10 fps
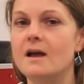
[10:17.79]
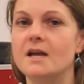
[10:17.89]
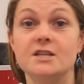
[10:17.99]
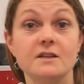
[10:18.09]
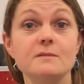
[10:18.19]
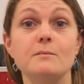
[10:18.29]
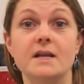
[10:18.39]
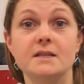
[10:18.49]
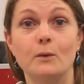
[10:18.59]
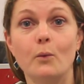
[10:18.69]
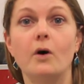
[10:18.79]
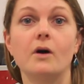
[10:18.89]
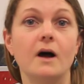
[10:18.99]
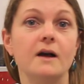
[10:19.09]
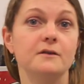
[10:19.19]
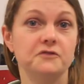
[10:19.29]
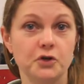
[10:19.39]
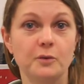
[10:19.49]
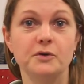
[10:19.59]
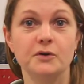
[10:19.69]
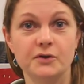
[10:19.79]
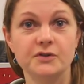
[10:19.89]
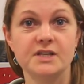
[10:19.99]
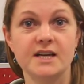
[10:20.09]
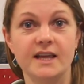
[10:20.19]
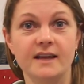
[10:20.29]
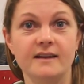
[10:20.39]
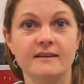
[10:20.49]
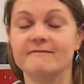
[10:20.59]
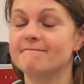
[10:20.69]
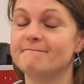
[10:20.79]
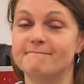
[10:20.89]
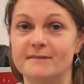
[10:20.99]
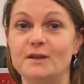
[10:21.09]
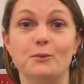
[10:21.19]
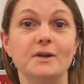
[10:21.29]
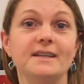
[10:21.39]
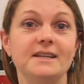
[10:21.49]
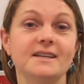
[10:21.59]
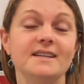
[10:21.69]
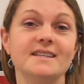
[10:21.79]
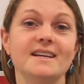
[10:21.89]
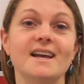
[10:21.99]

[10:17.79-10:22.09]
It doesn't matter what kind of job you're going to take, you will need it.